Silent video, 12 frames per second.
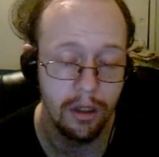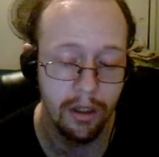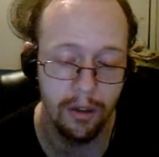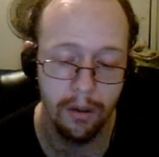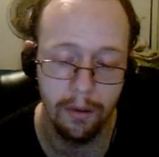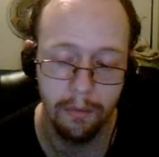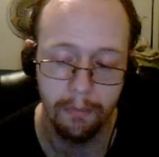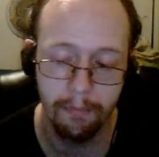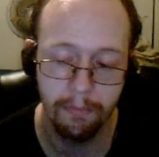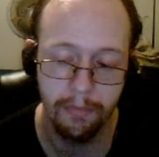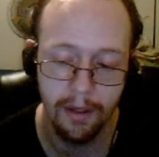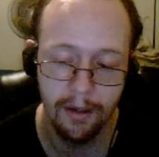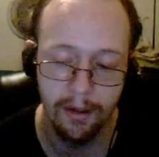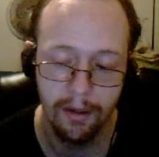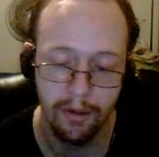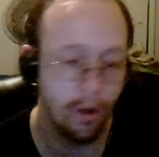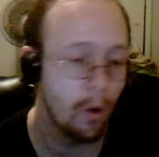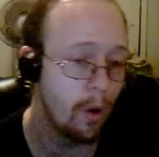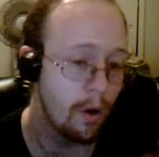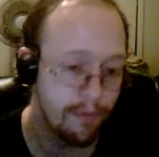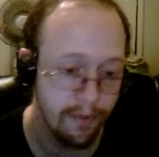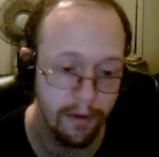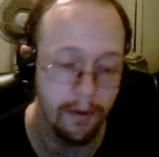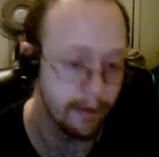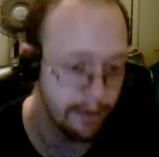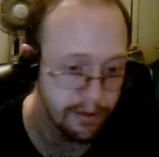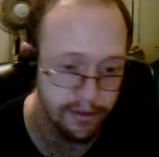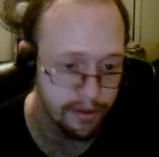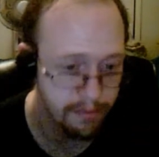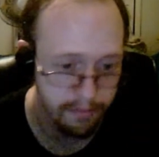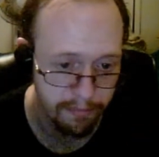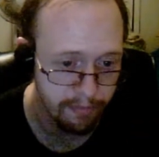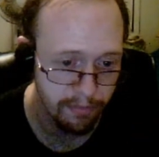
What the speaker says: You know, no hard feelings.